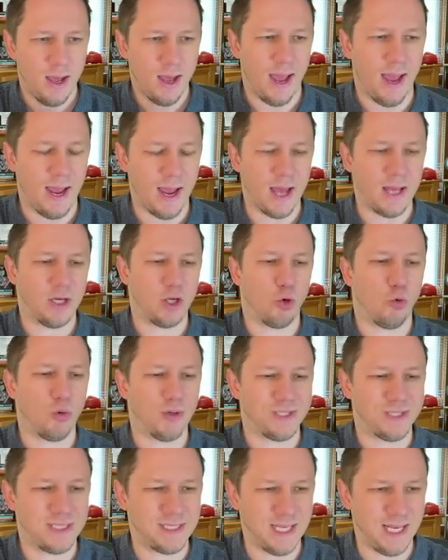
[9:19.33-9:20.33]
And we're
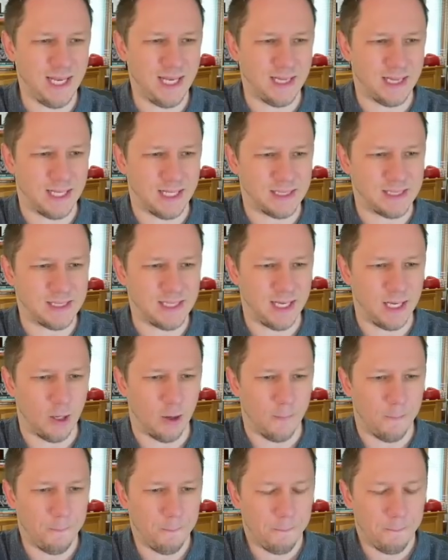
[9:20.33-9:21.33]
seeing this here.